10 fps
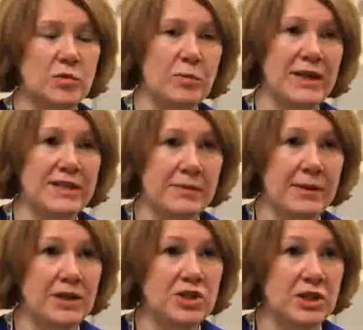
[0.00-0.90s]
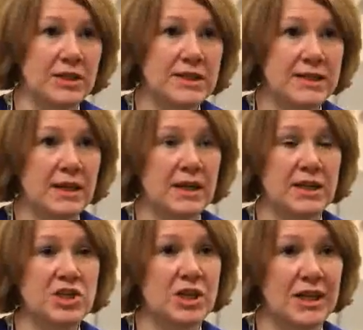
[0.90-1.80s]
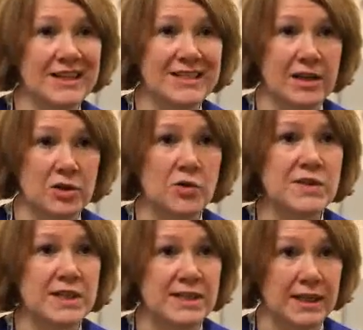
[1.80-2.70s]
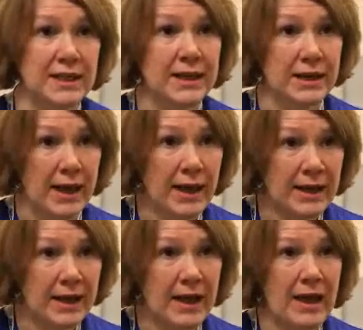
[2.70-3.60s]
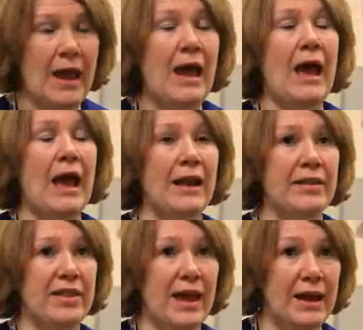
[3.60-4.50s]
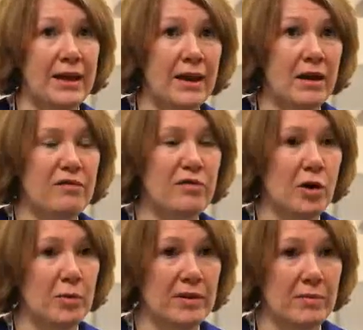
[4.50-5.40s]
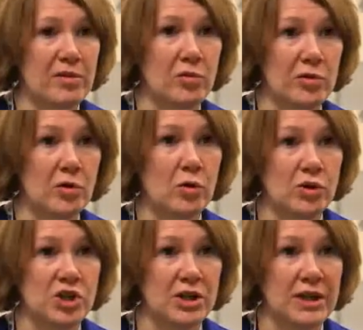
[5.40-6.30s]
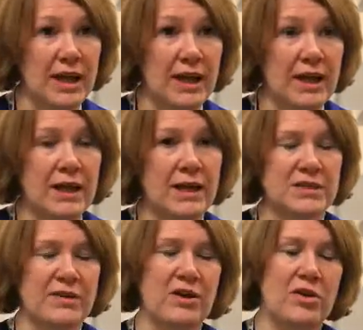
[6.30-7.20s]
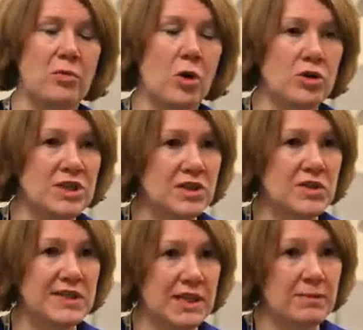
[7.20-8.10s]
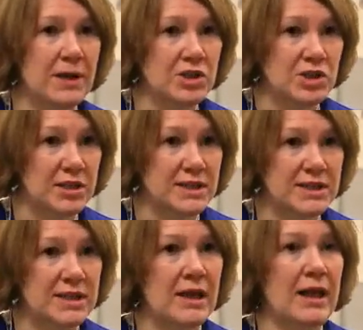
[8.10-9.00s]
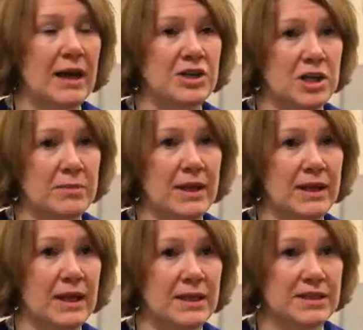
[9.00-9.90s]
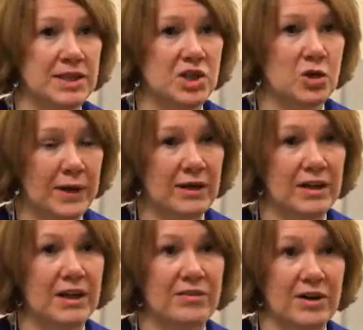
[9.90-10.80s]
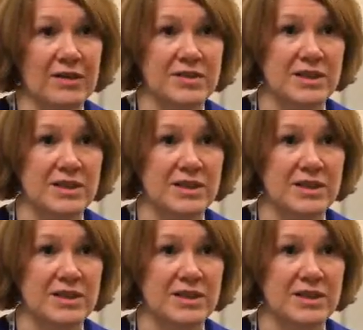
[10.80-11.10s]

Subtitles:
who meets the patients initially at diagnosis in clinic and then following them through the whole journey, it's very rewarding to see patients actually making such a quick recovery after